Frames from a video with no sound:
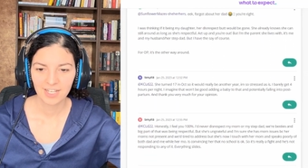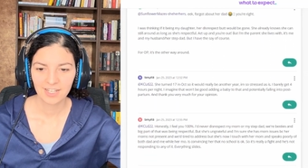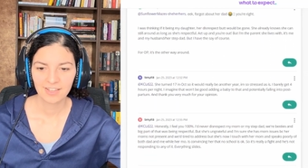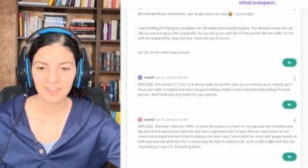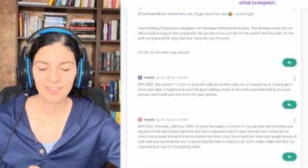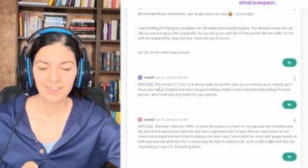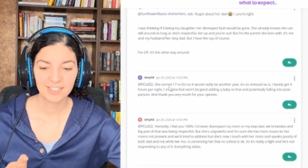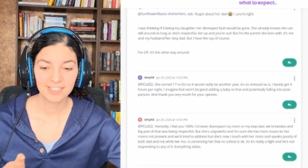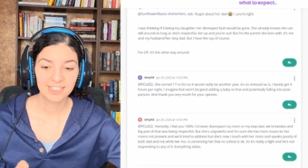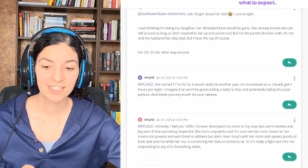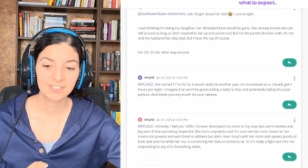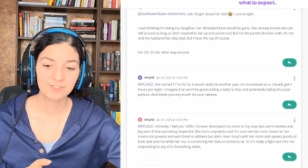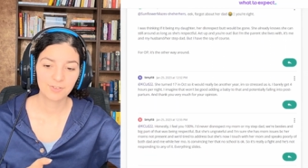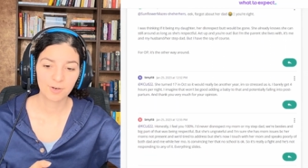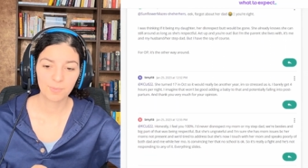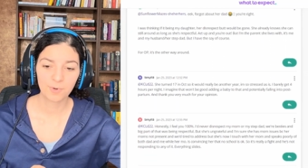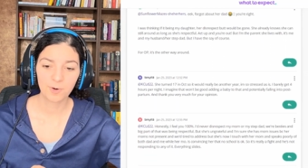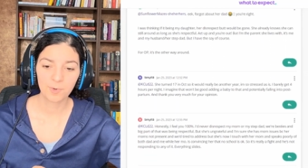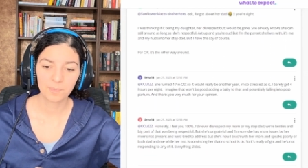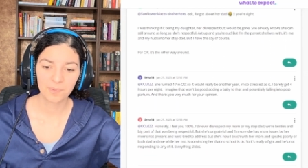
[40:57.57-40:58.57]
This is
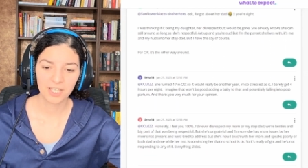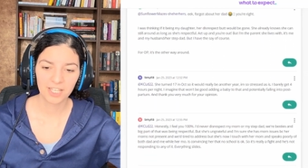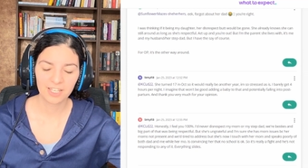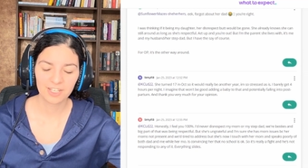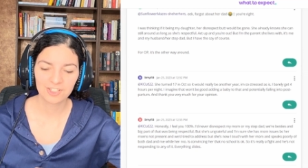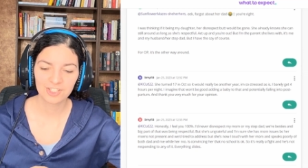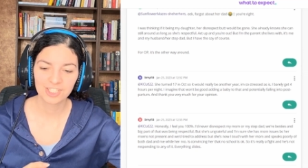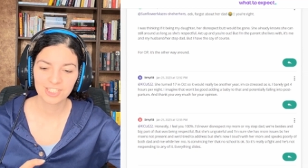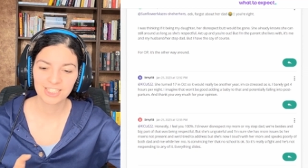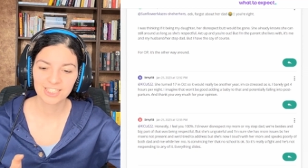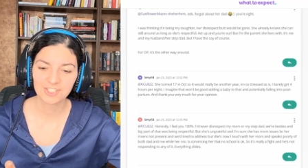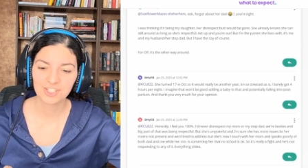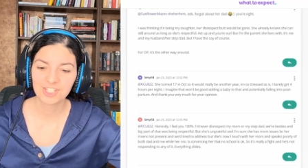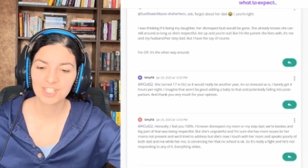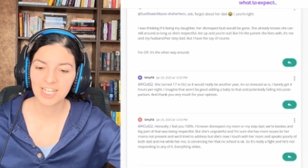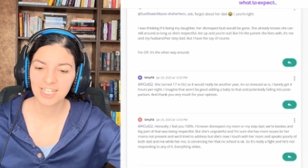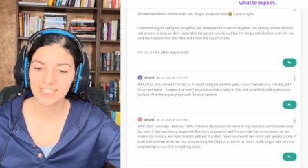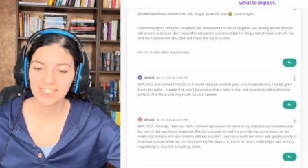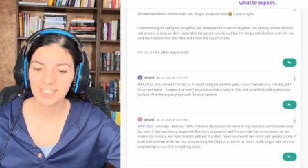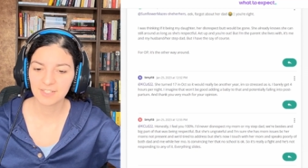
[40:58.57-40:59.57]
from OP. She says she
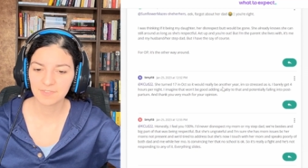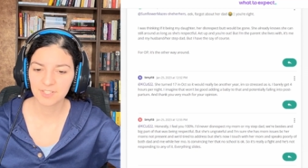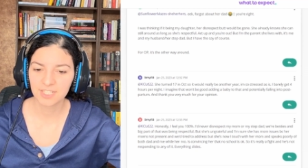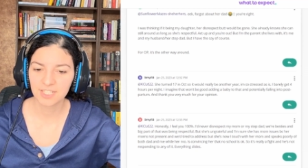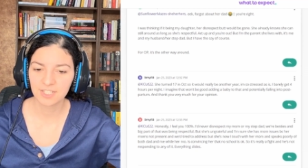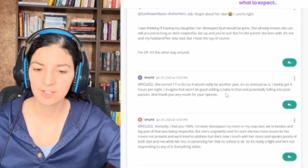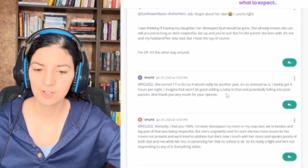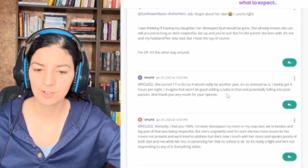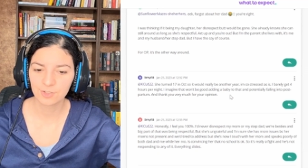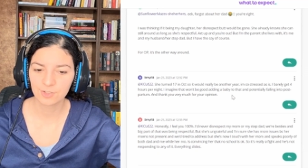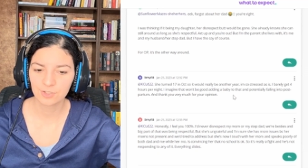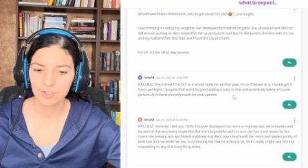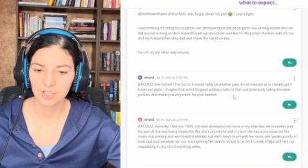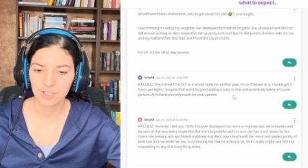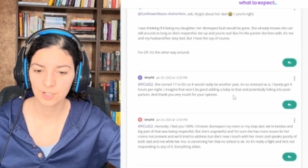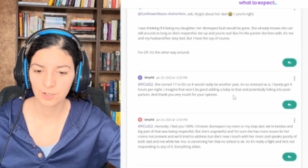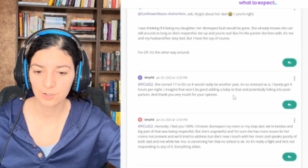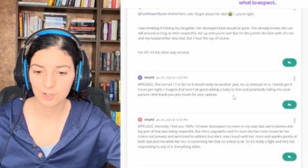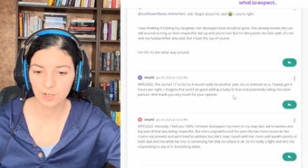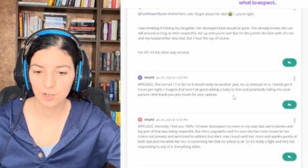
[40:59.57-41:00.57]
turned 17
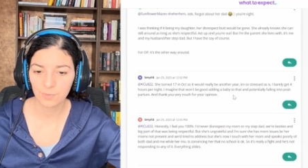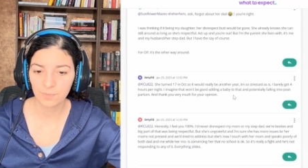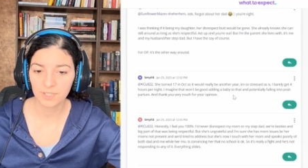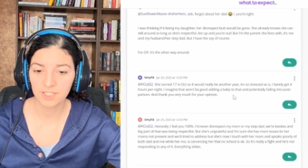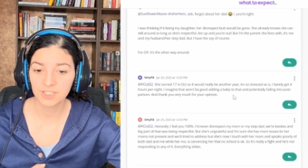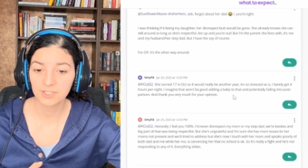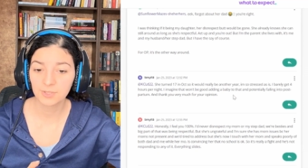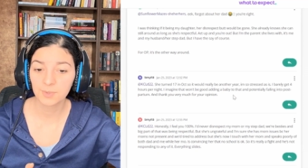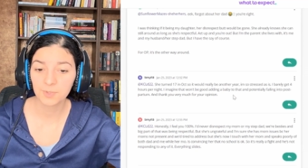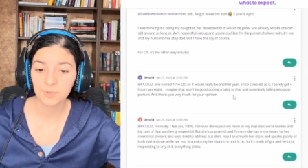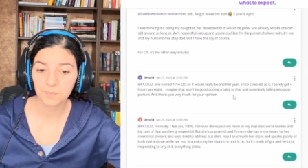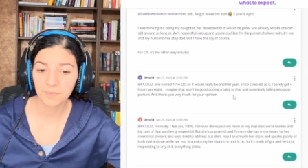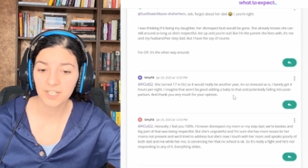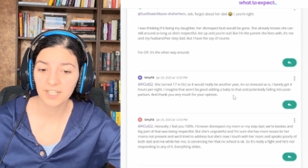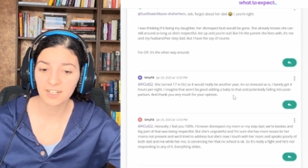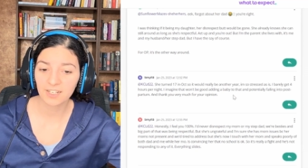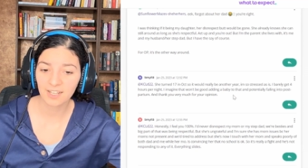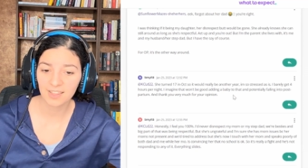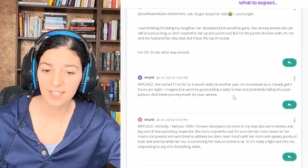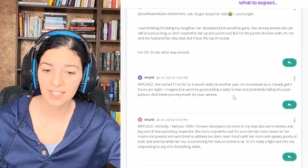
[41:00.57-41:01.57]
in October, so it would be
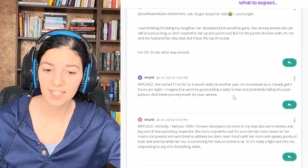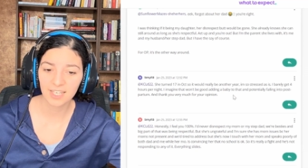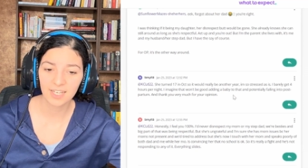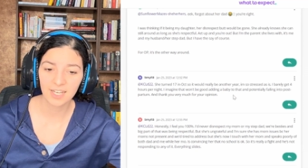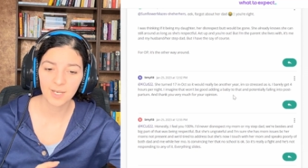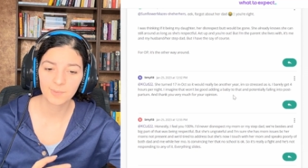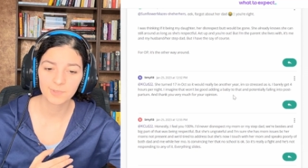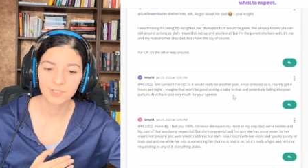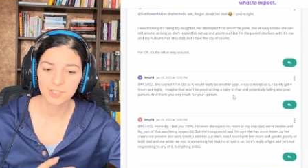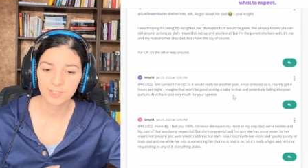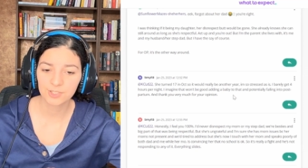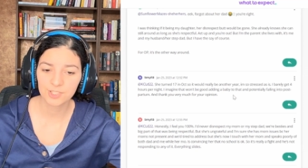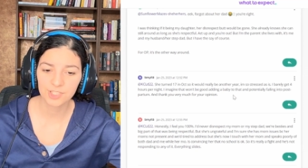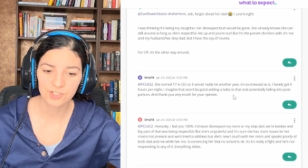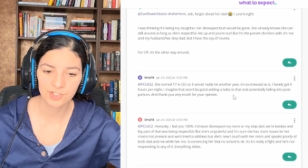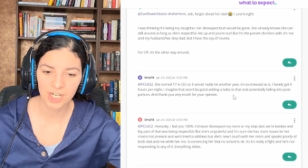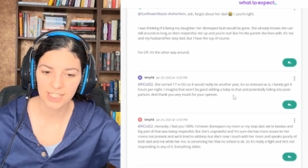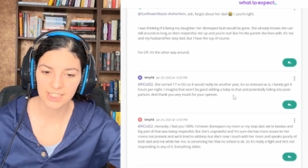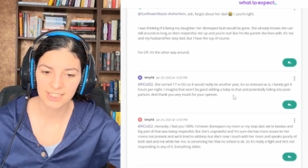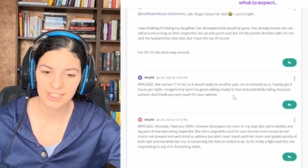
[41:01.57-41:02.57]
another year. I'm so
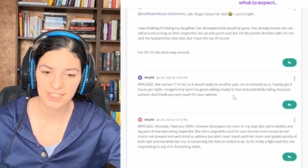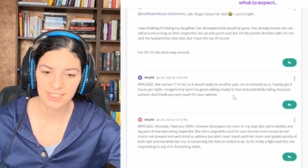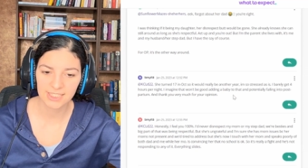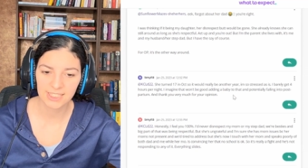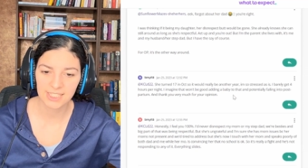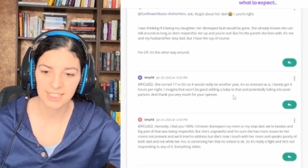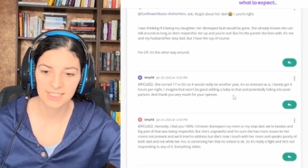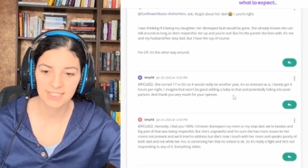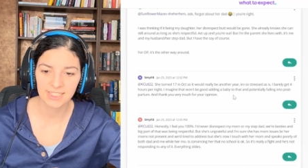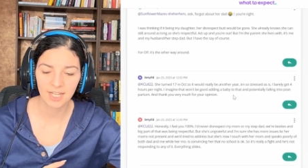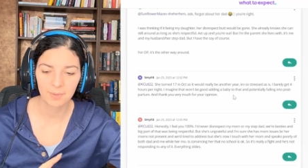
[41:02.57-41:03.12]
stressed as is.